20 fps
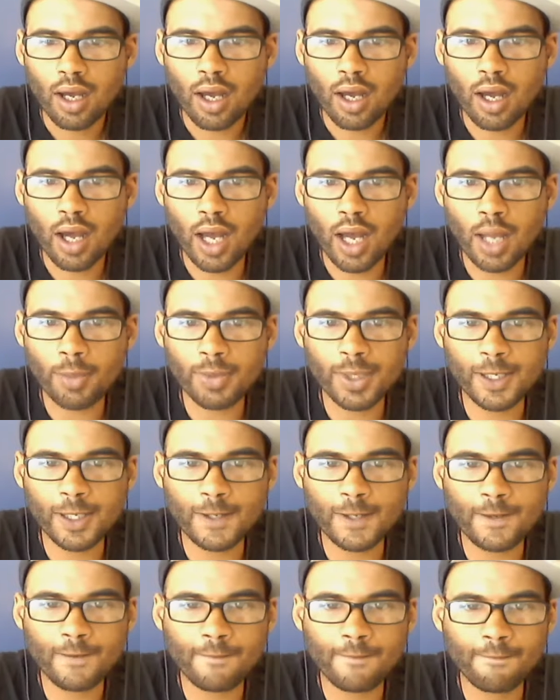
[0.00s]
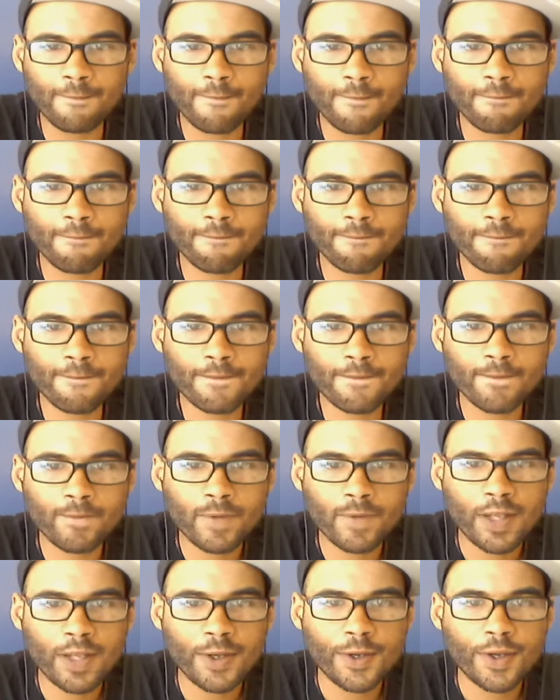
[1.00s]
I mean,
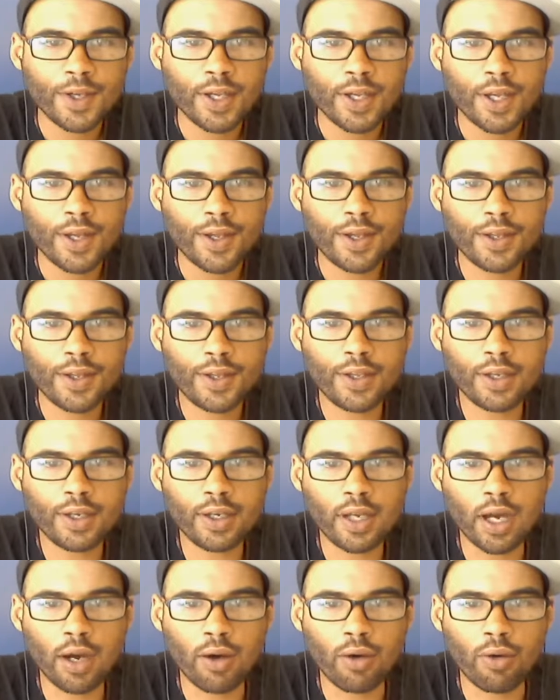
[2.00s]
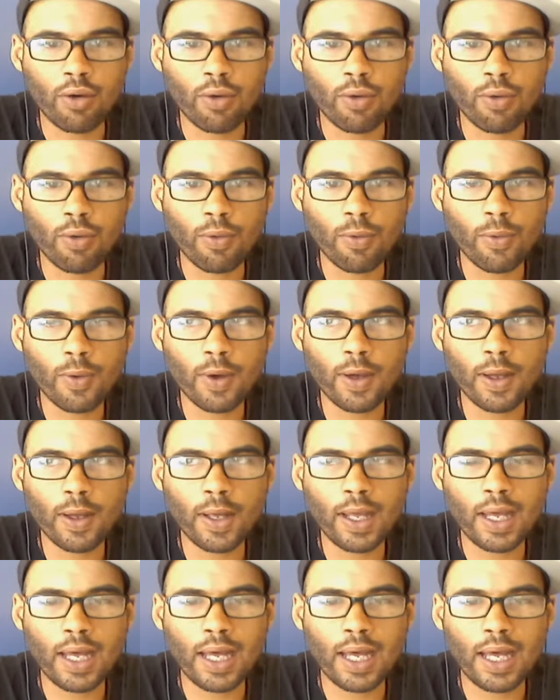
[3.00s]
you know,
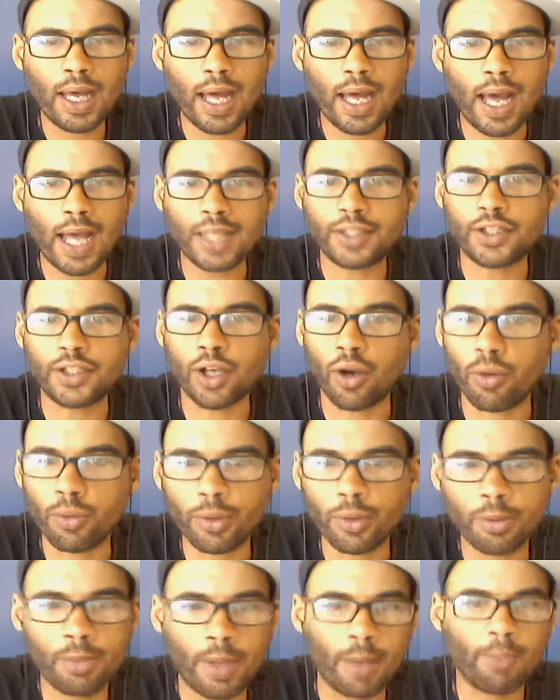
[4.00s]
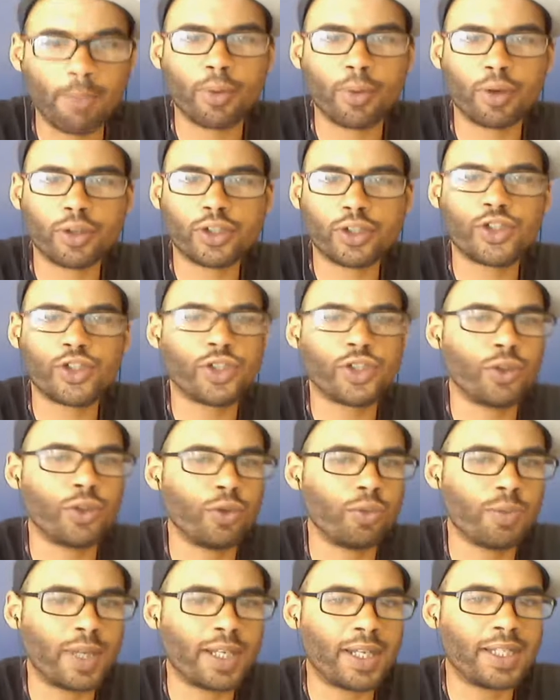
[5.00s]
I don't remember too
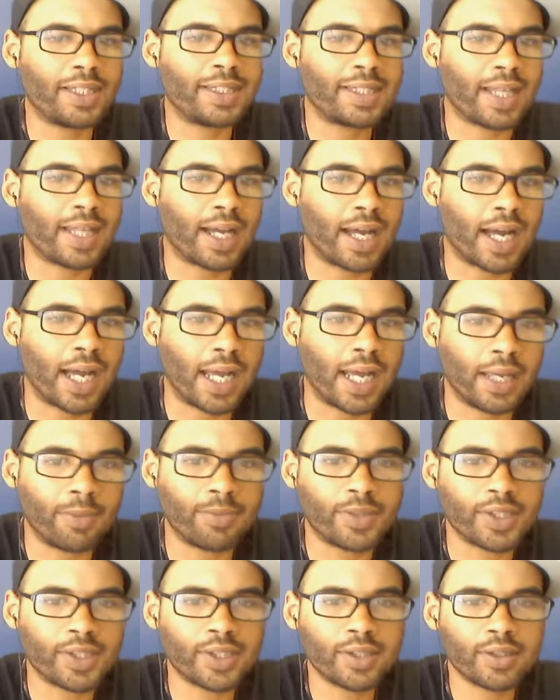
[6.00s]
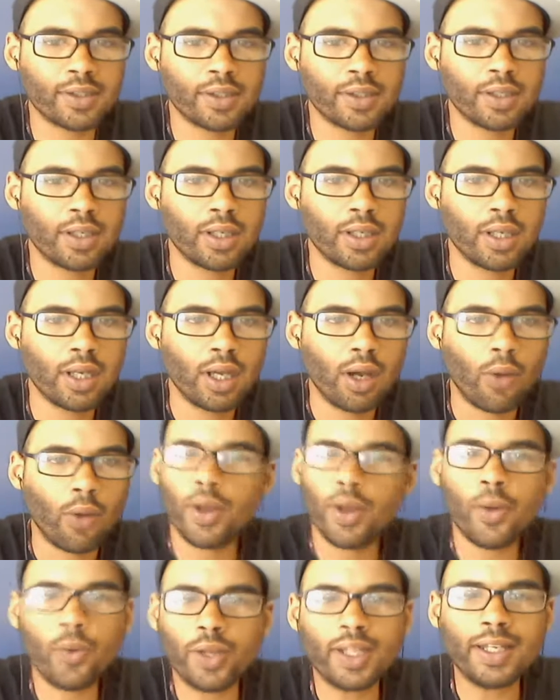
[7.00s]
many times.
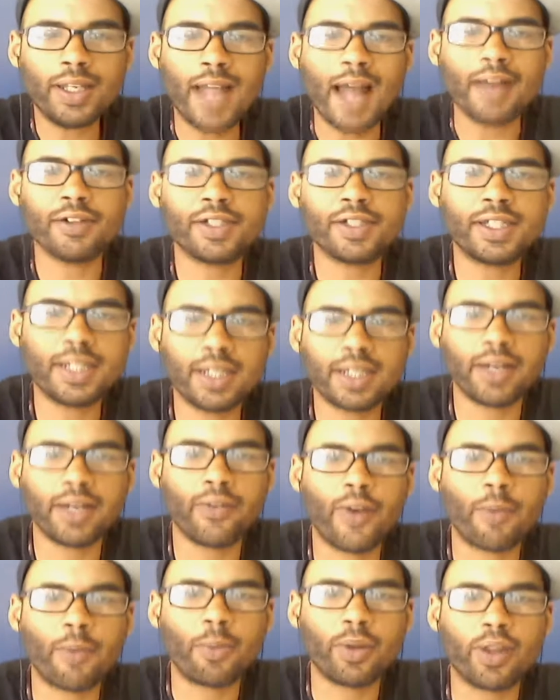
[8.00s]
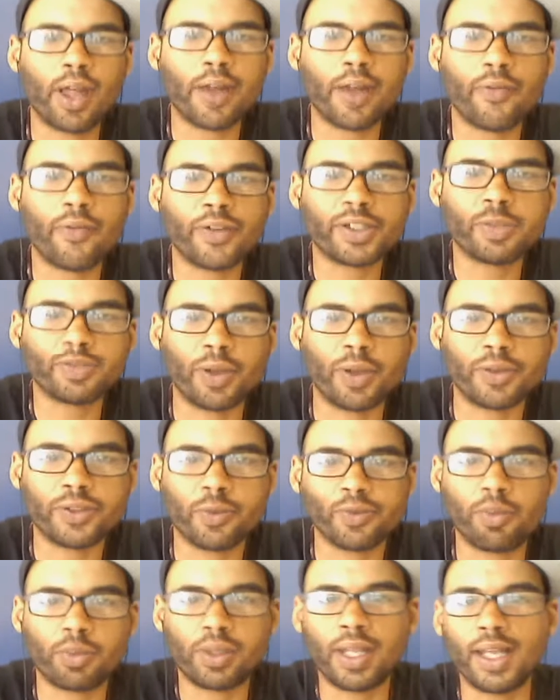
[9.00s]
The Niners didn't give up a lot of
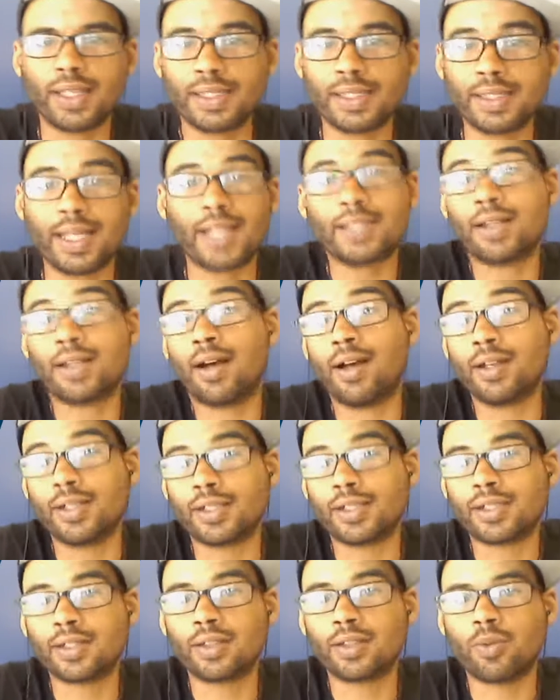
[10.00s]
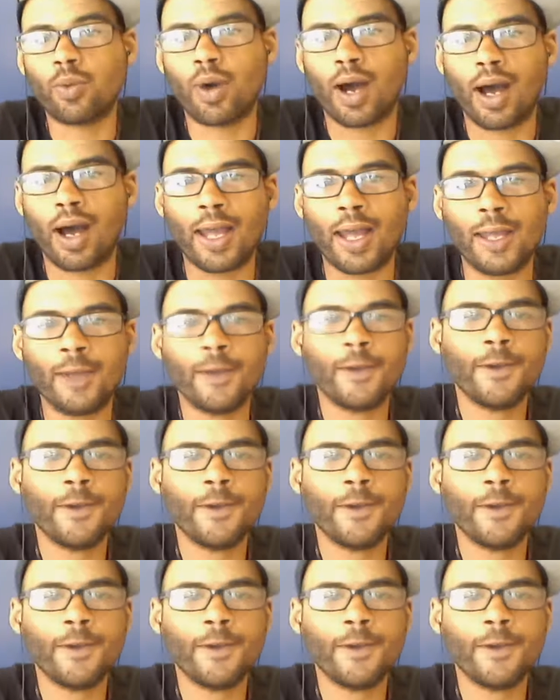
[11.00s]
explosive plays, and that's honestly why